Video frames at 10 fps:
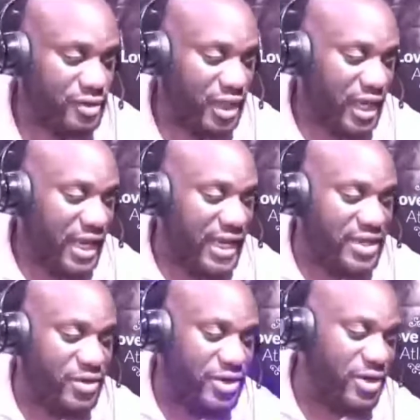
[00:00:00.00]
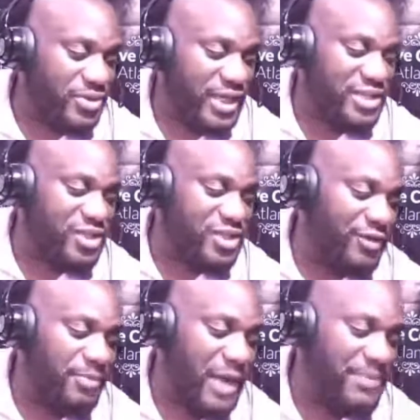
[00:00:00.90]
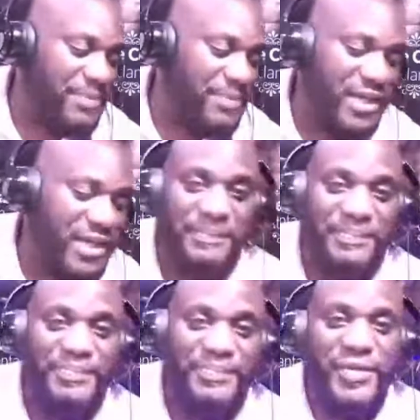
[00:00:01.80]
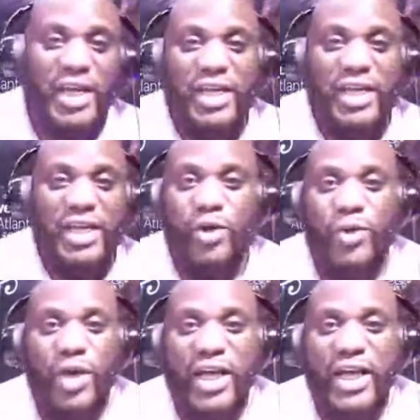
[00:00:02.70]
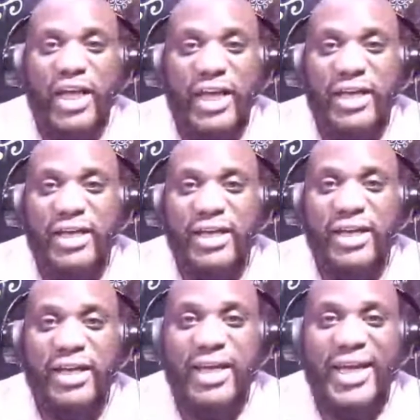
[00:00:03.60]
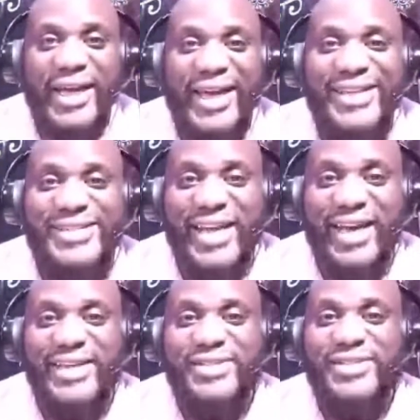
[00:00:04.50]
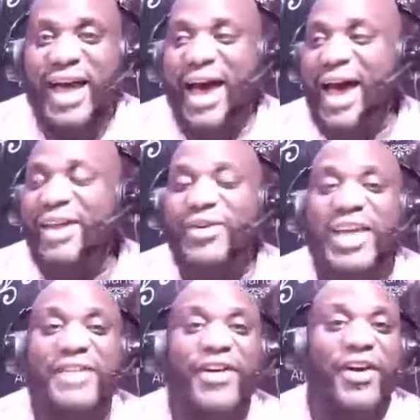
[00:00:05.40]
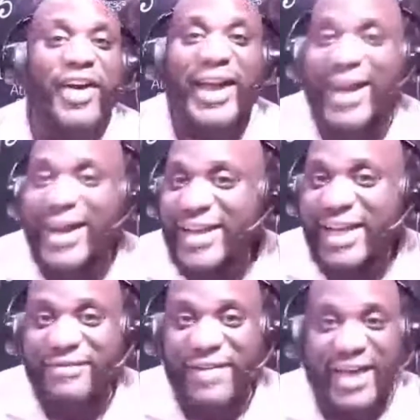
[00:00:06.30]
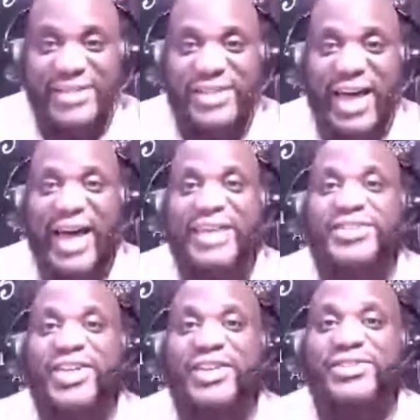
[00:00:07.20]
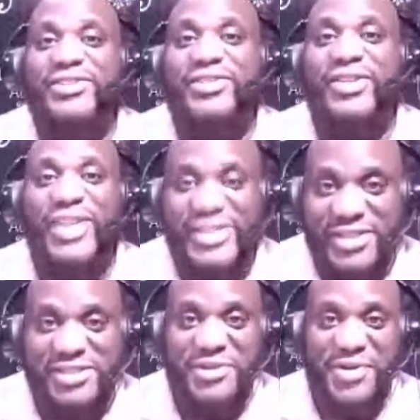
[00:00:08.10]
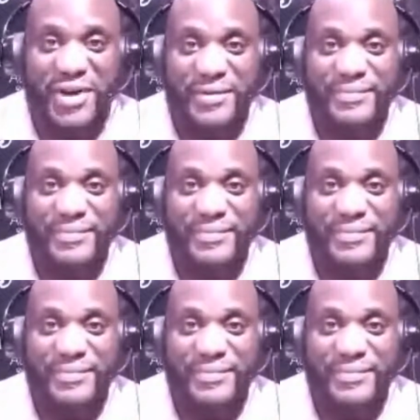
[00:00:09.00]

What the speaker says: Hey Coco, thank you so much for popping in. So he says, I don't give her any advice. I just listen to her.